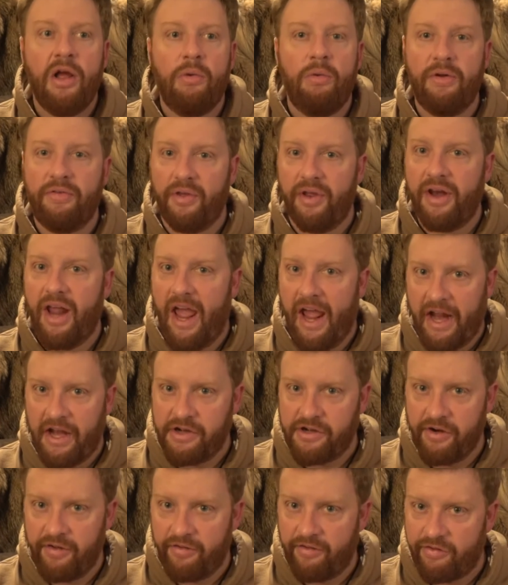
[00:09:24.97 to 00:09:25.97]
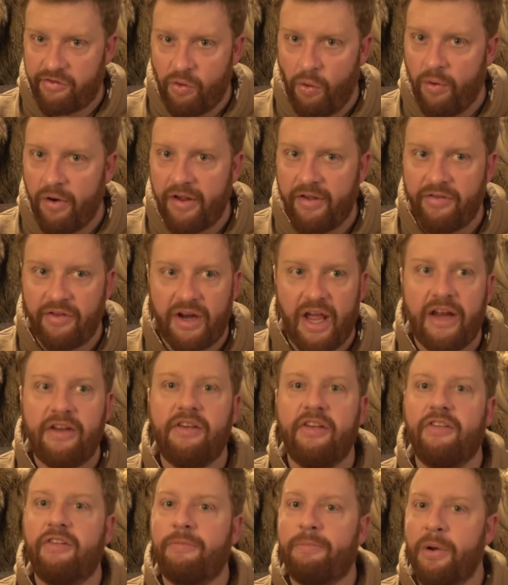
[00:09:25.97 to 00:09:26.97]
within ancient stories and
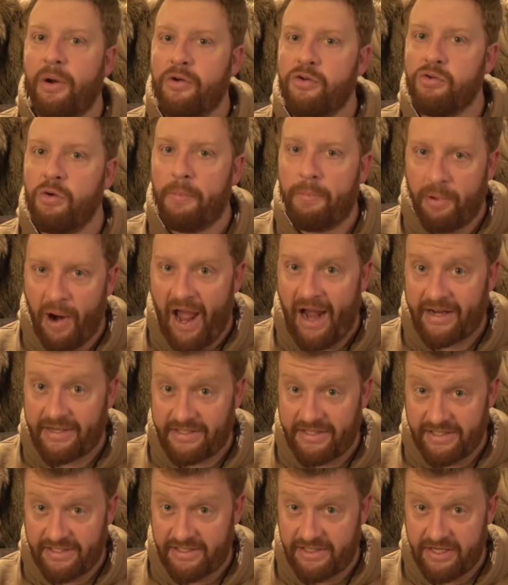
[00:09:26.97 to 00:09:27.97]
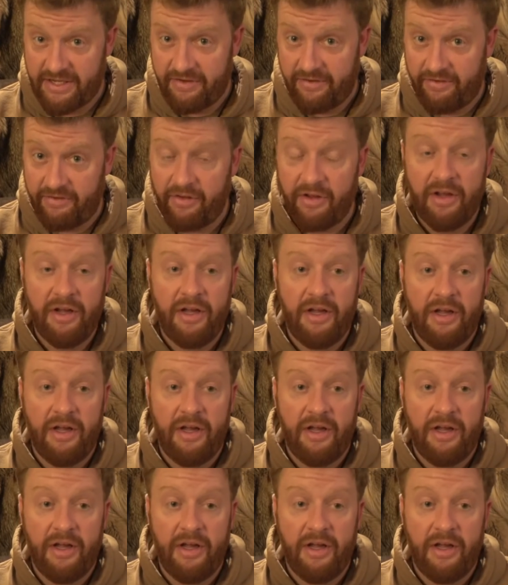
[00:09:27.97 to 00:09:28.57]
ancient spiritual practices.